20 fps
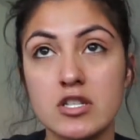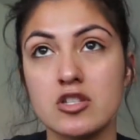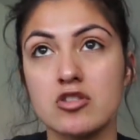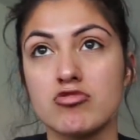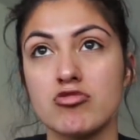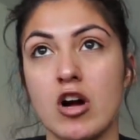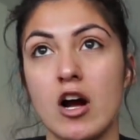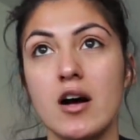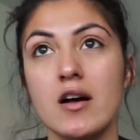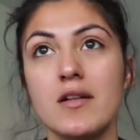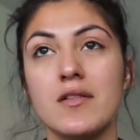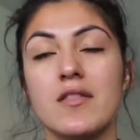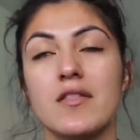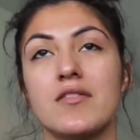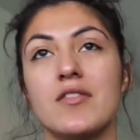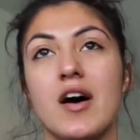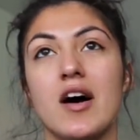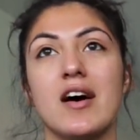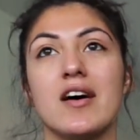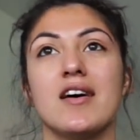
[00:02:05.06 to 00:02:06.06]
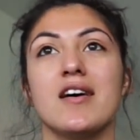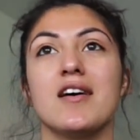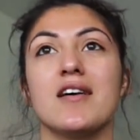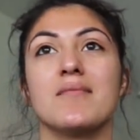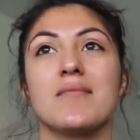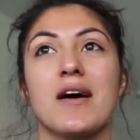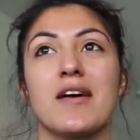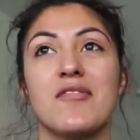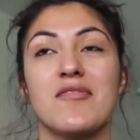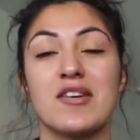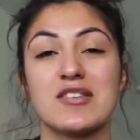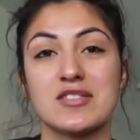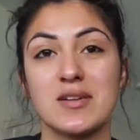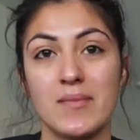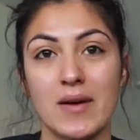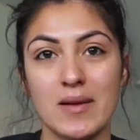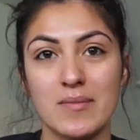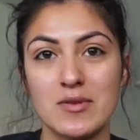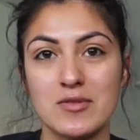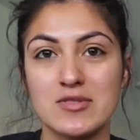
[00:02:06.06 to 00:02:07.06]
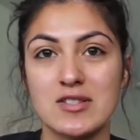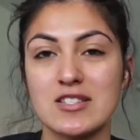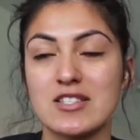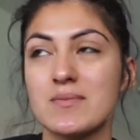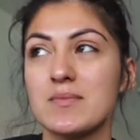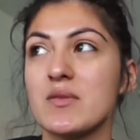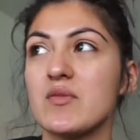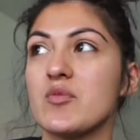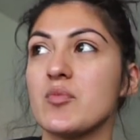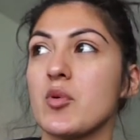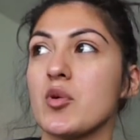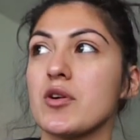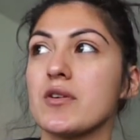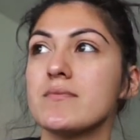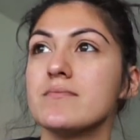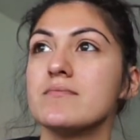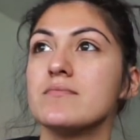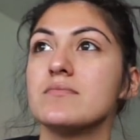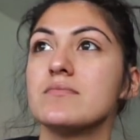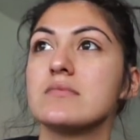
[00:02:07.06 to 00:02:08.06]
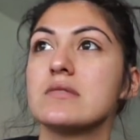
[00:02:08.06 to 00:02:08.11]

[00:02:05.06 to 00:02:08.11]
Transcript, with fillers: distraught that um, I fucked up my immune system even more.